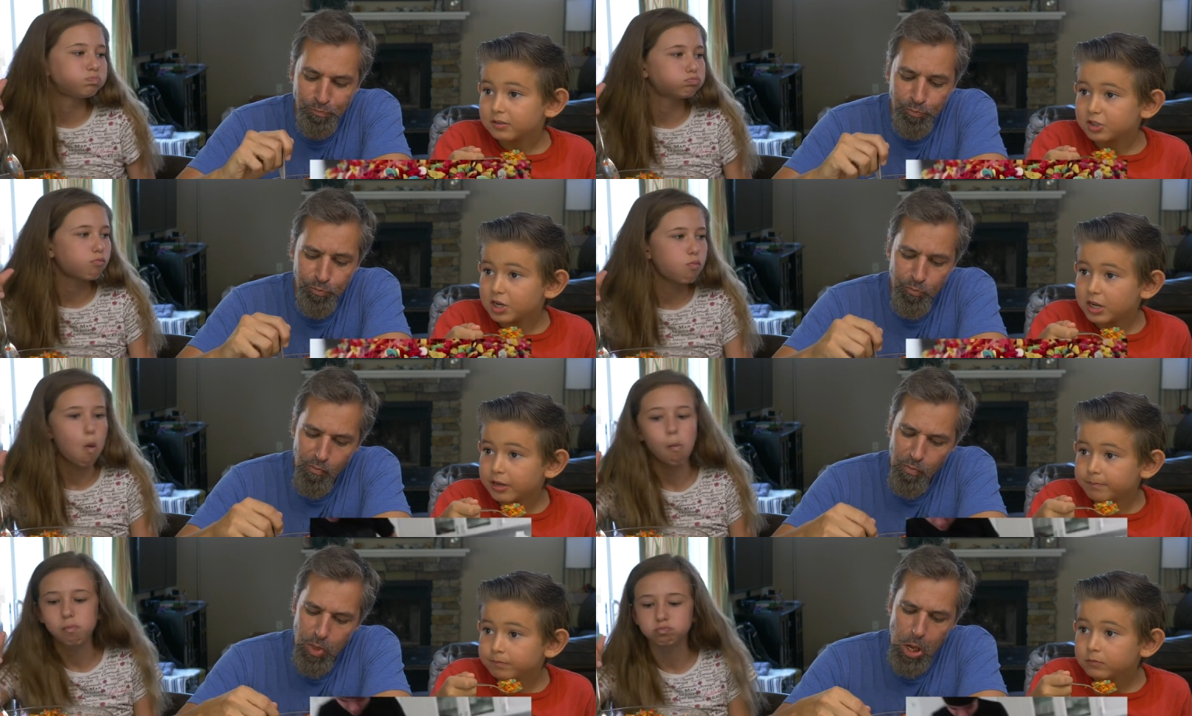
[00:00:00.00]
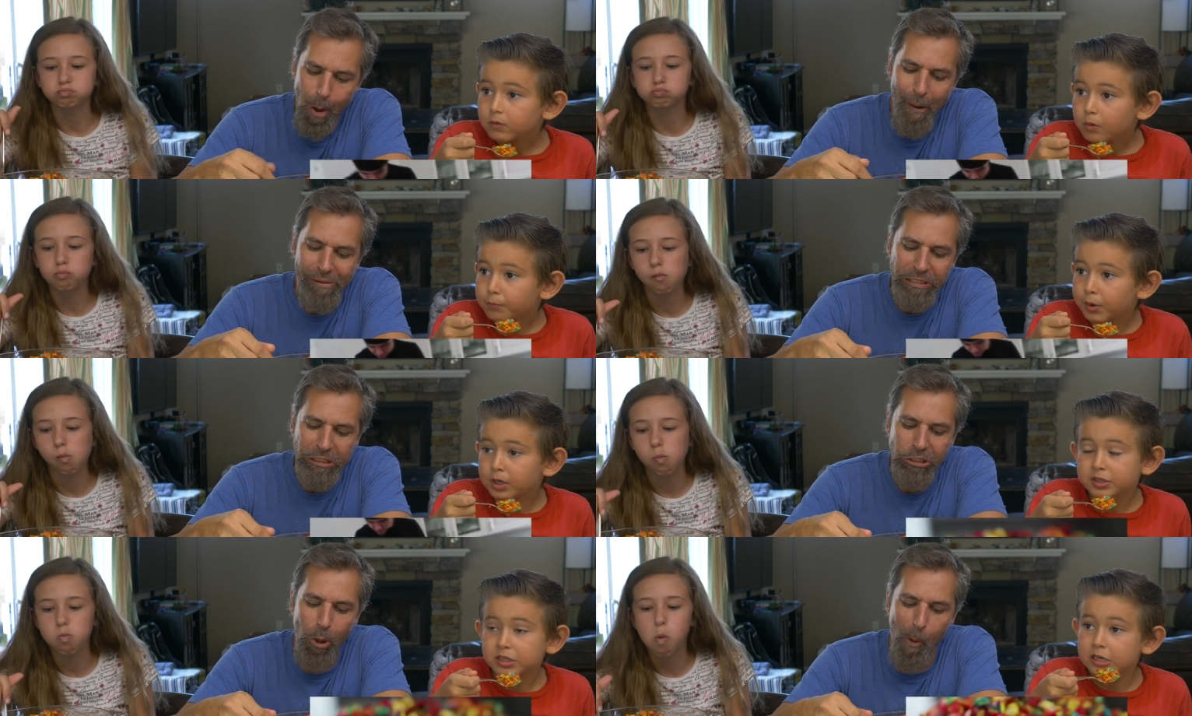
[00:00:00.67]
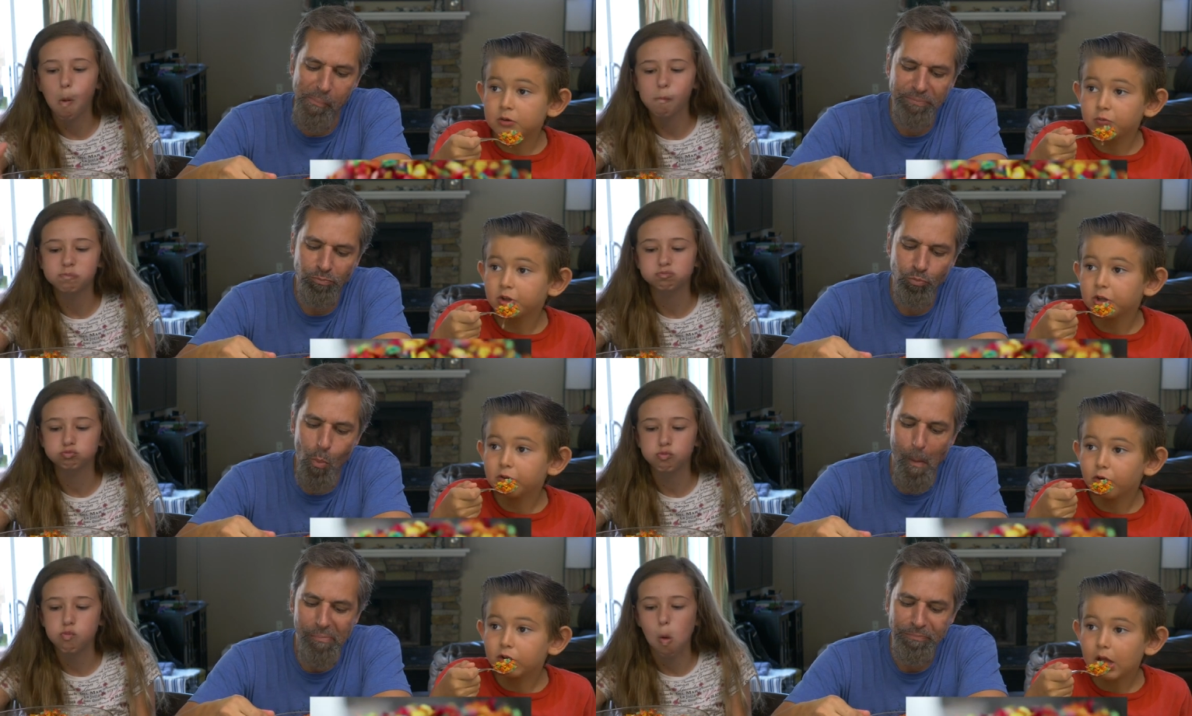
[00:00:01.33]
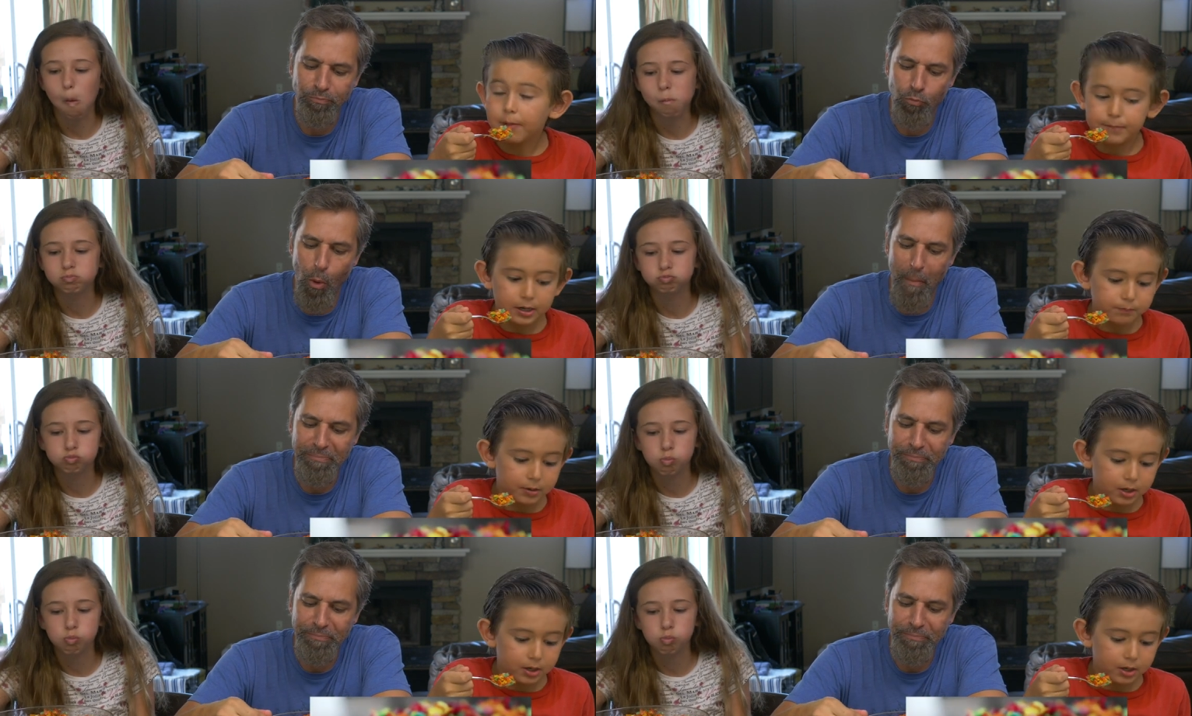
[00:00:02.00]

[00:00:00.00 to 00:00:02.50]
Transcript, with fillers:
Speaker 1: to him, but it didn't really look that big,